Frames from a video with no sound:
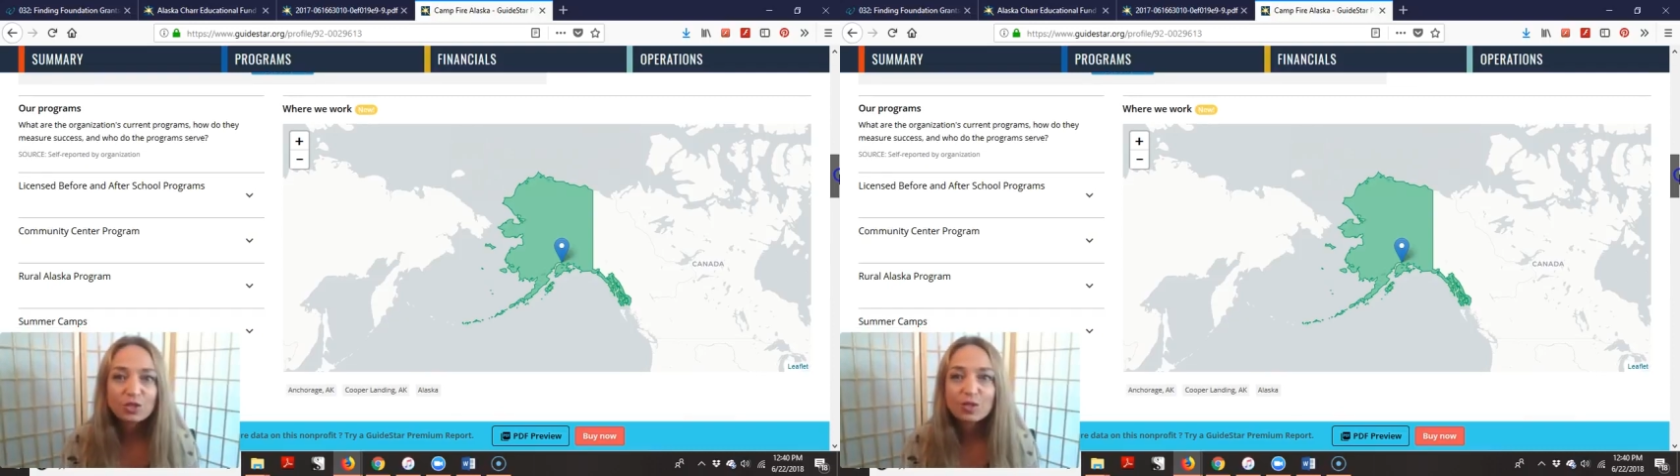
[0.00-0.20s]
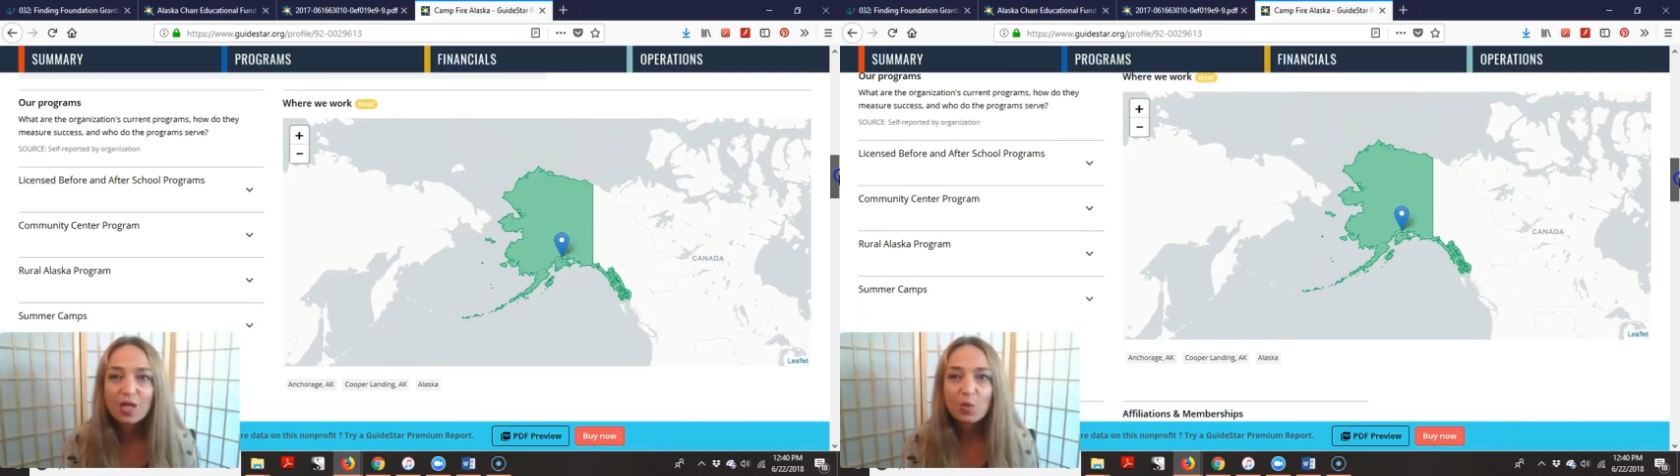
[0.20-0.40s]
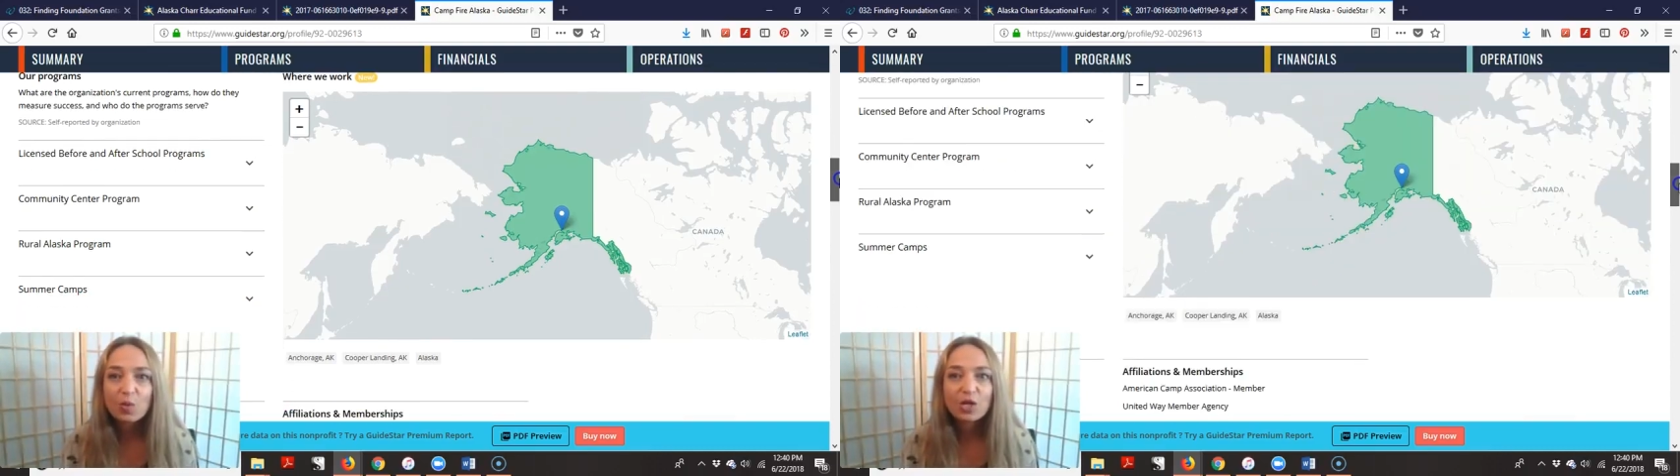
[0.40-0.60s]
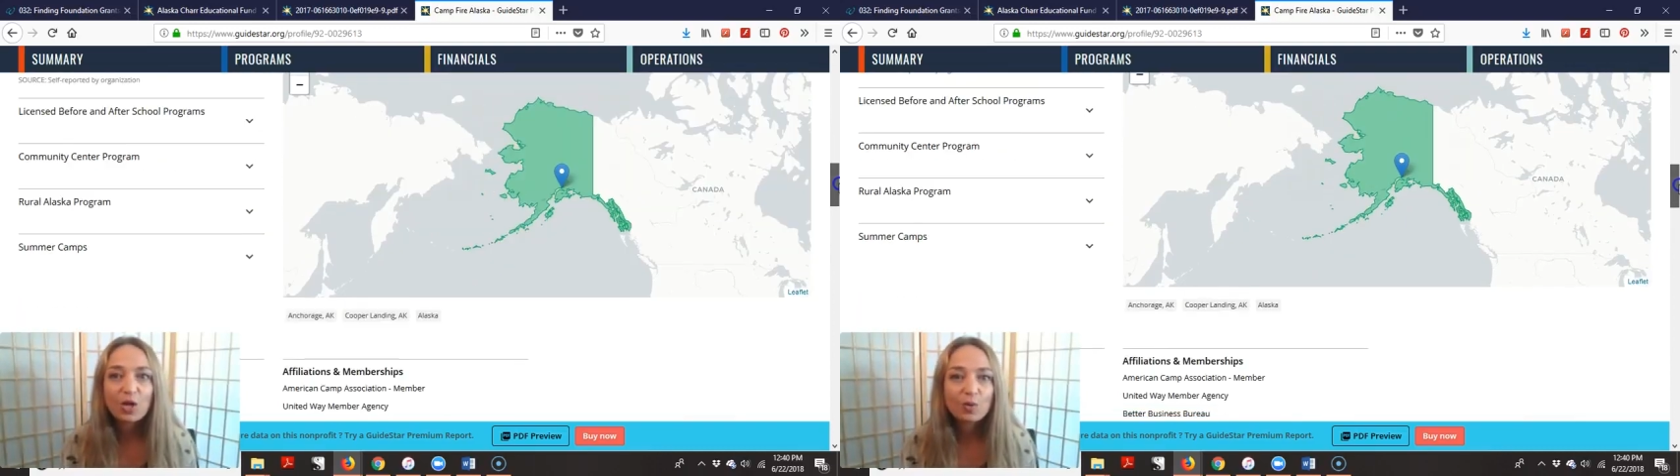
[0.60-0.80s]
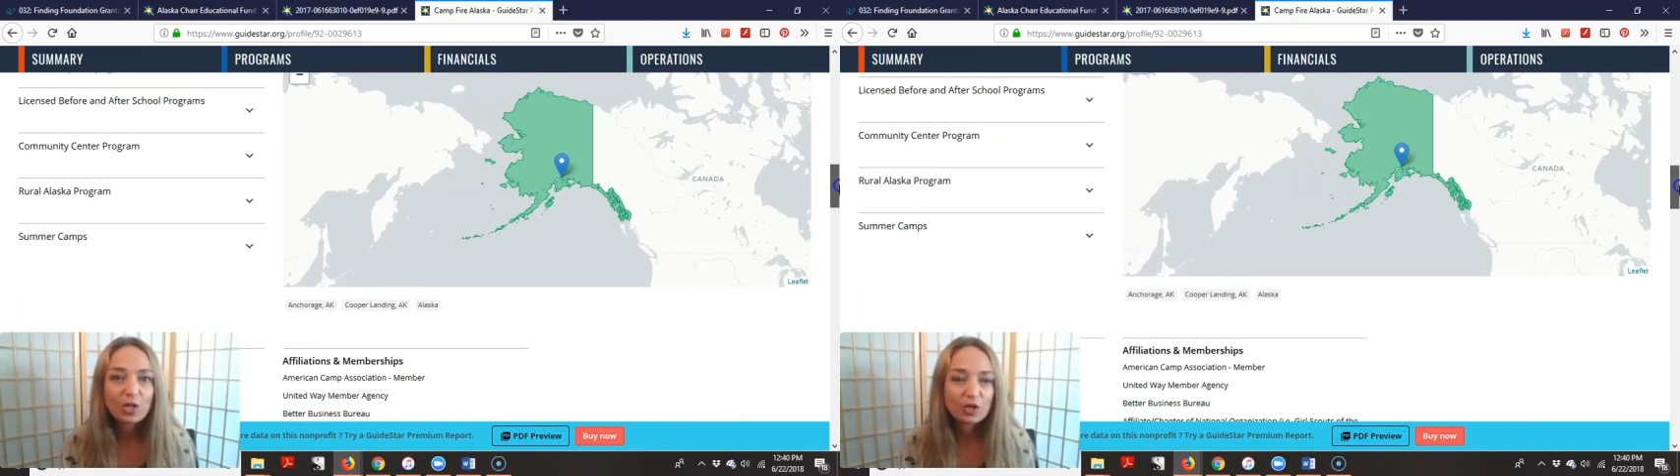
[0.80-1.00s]
So they would
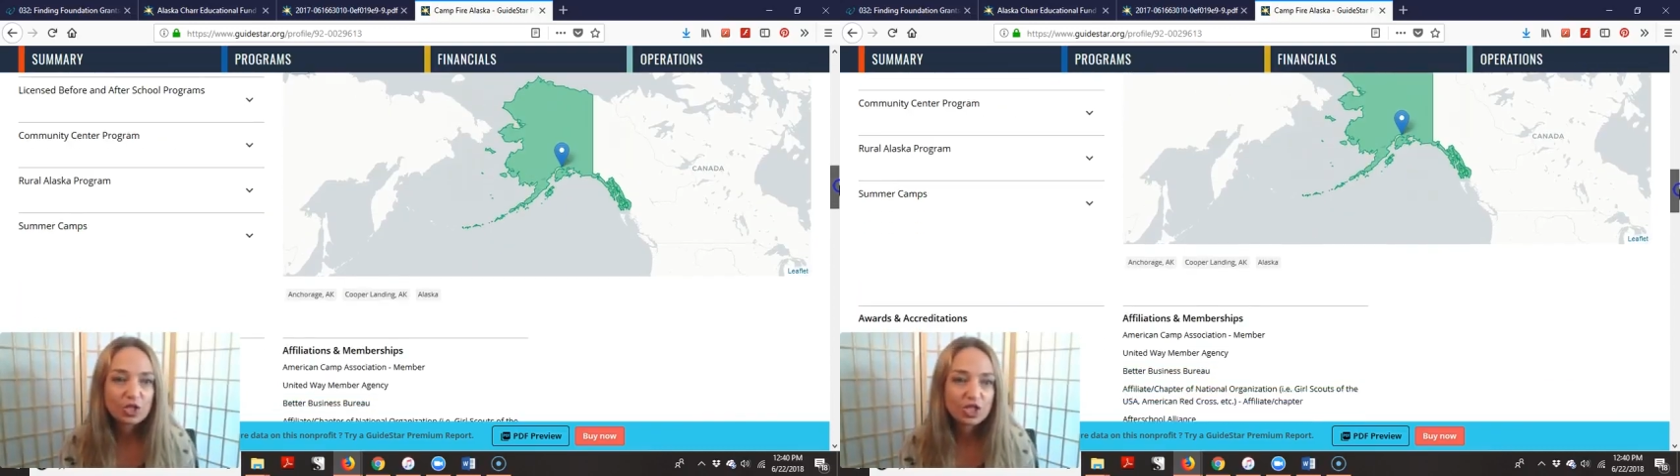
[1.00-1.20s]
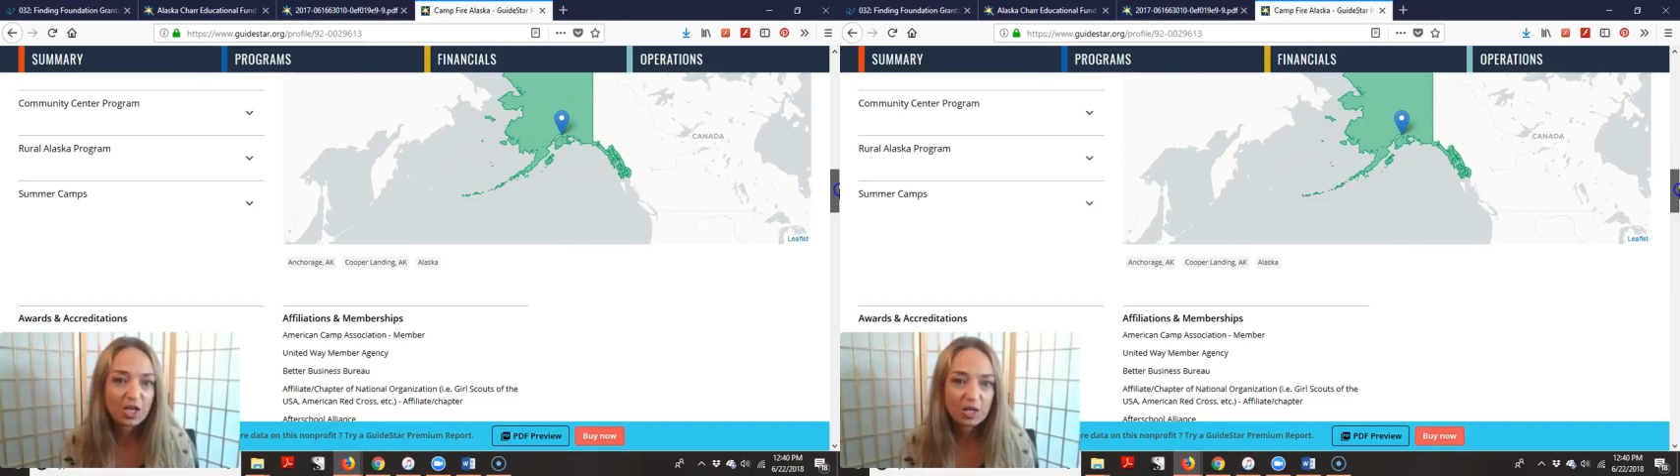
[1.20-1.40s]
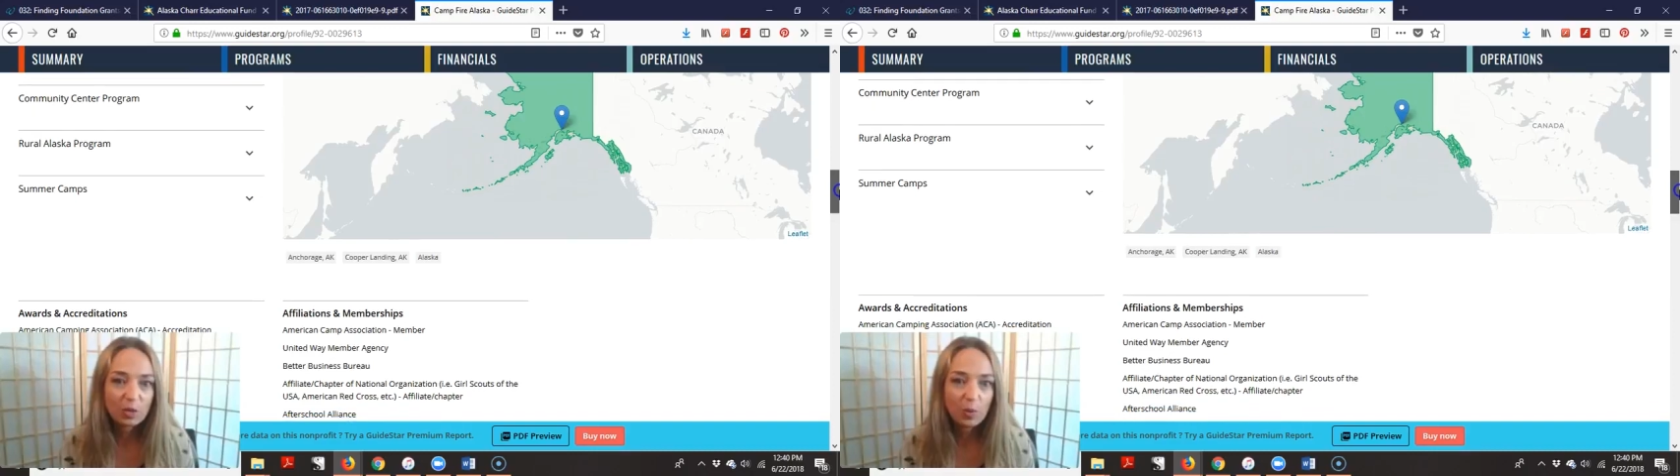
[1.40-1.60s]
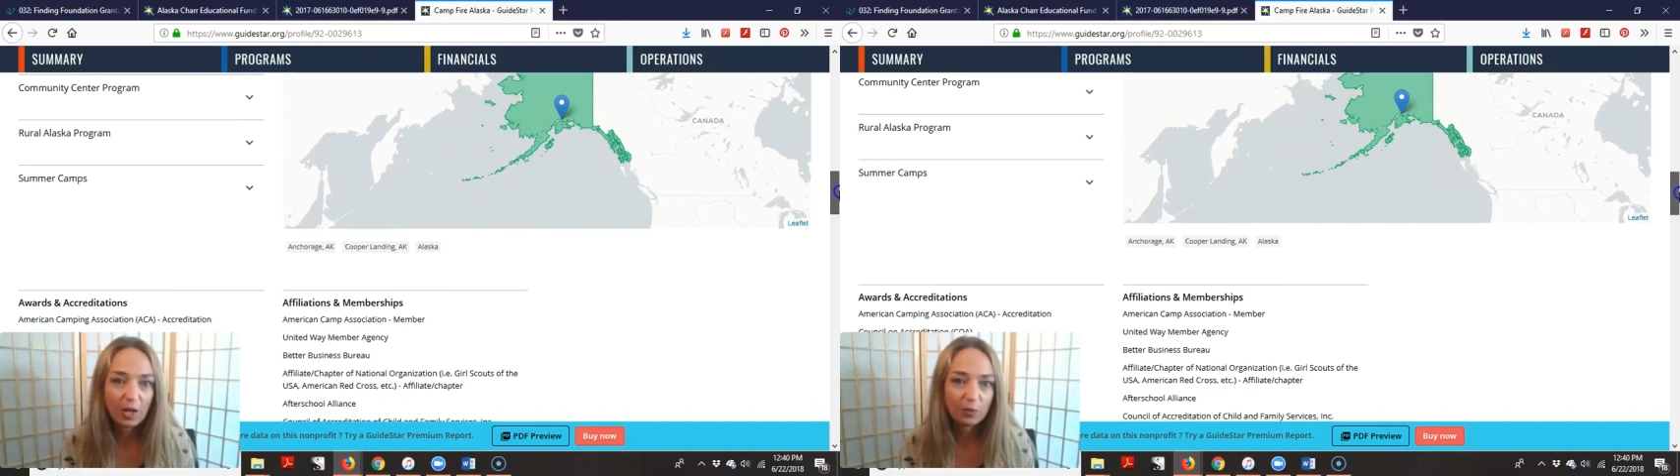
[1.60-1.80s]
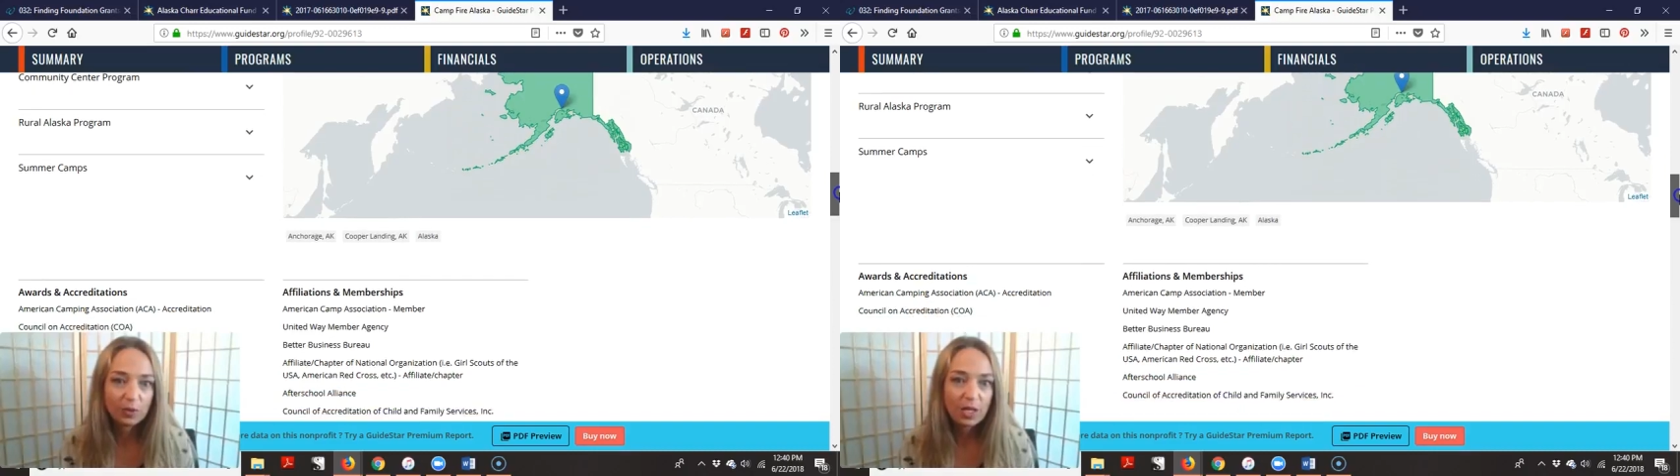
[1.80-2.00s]
go here to check you
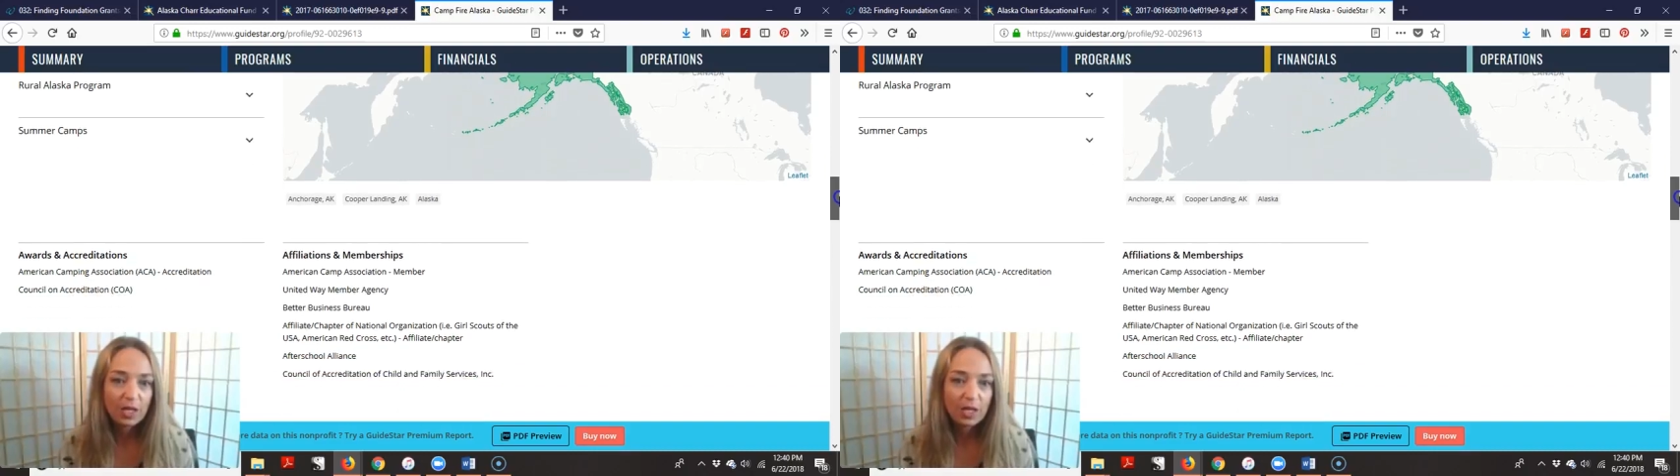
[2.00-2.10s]
out.